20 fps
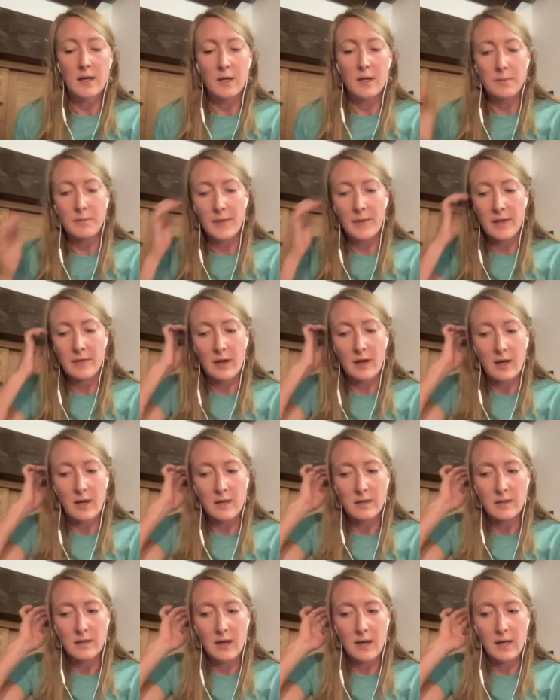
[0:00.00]
I
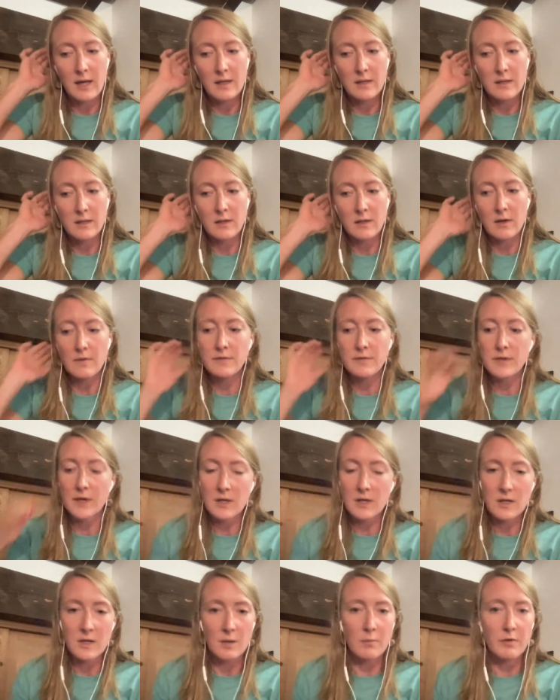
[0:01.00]
thought that, you know, I've
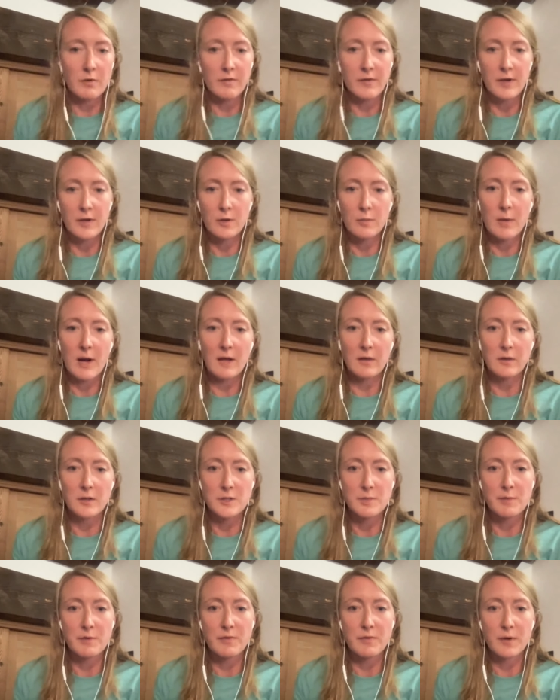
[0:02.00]
done a number of 100
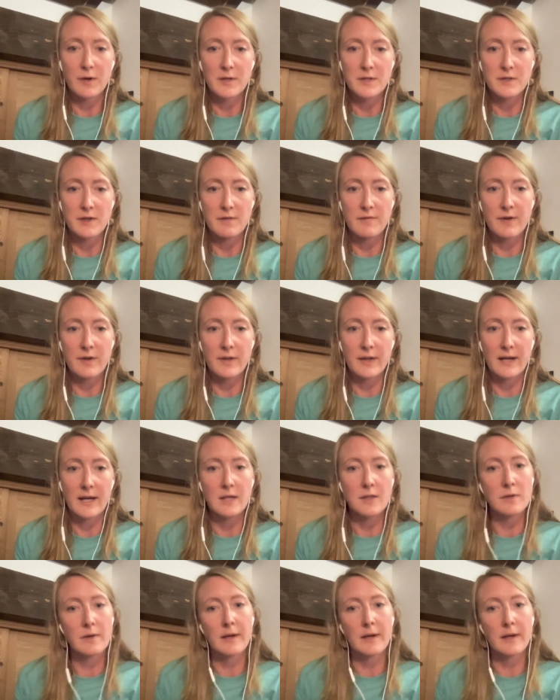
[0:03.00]
milers before. So I felt like I
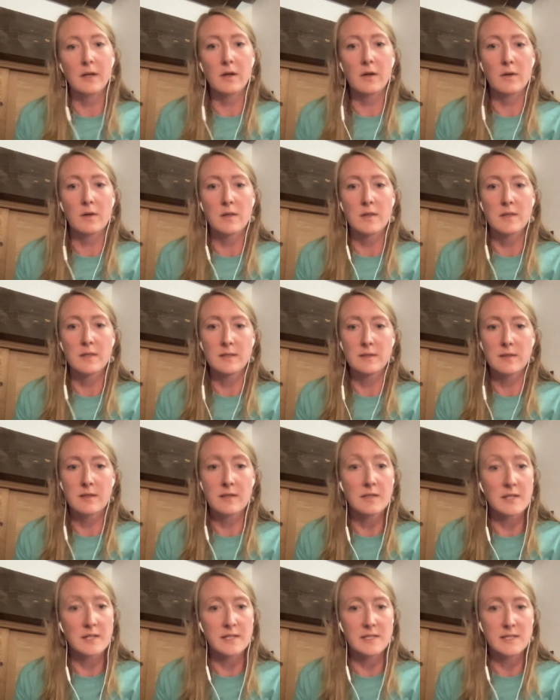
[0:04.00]
knew I could go to the
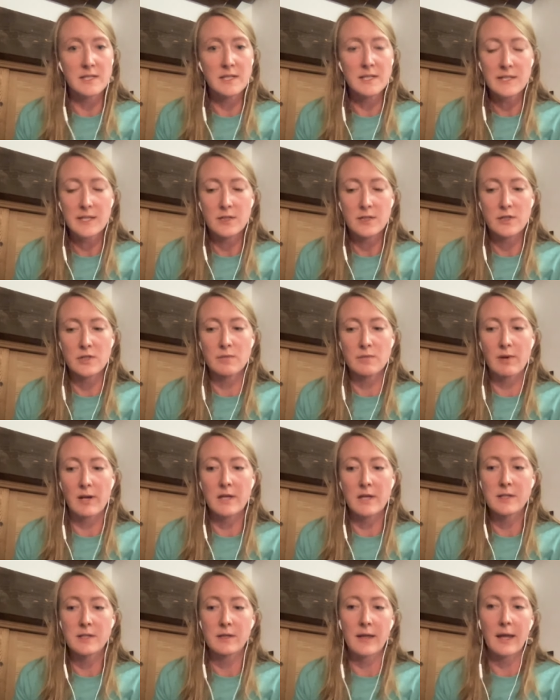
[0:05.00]
distance. I just
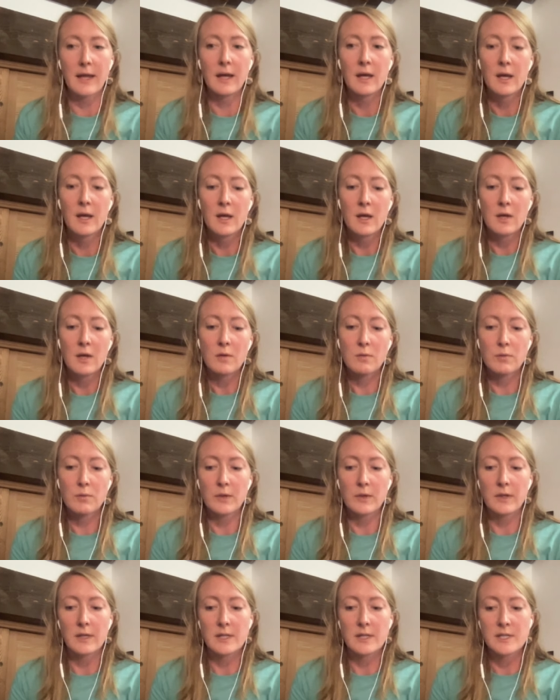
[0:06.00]
wanted to like
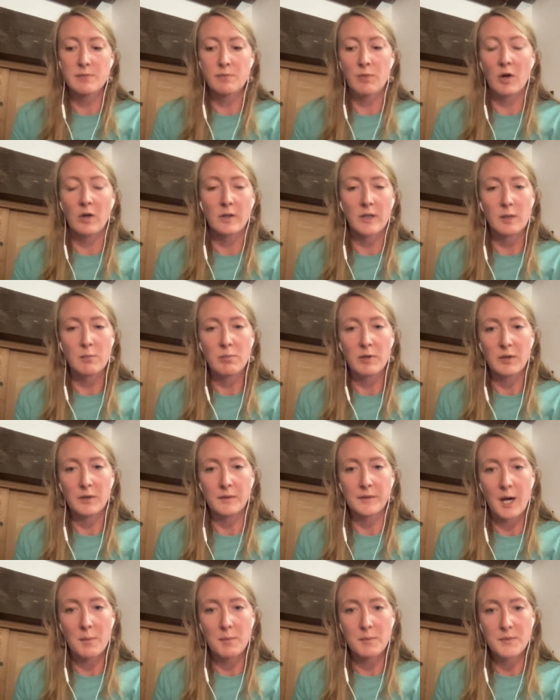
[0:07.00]
really smartly build
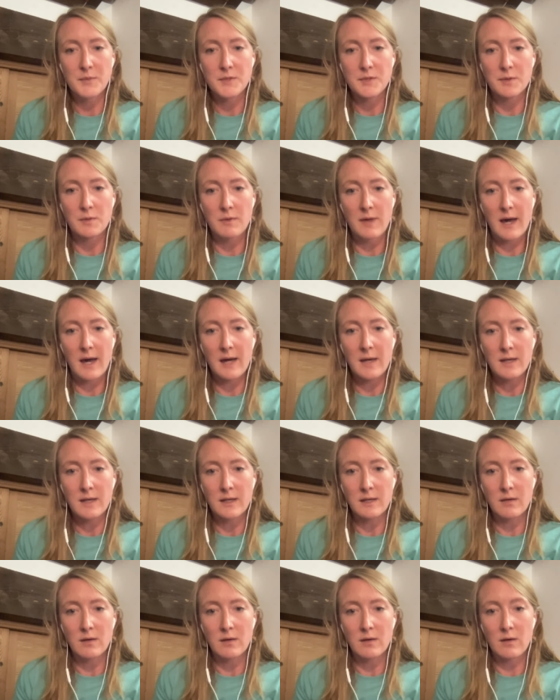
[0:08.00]
up to that.